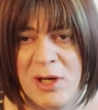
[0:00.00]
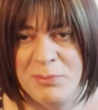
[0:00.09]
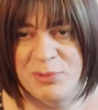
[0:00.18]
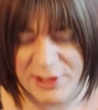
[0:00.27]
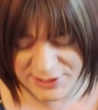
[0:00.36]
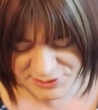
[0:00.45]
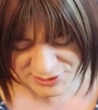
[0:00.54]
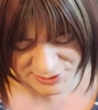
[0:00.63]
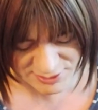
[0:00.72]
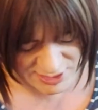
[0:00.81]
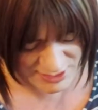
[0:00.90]
a bridge,
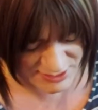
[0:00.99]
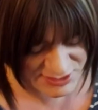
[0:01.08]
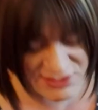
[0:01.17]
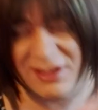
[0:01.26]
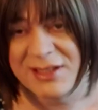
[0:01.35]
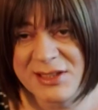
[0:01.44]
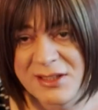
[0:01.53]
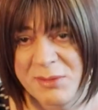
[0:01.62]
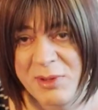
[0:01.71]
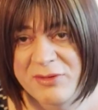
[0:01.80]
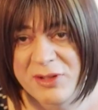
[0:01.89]
and this is, like I said,
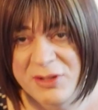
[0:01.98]
going to be for the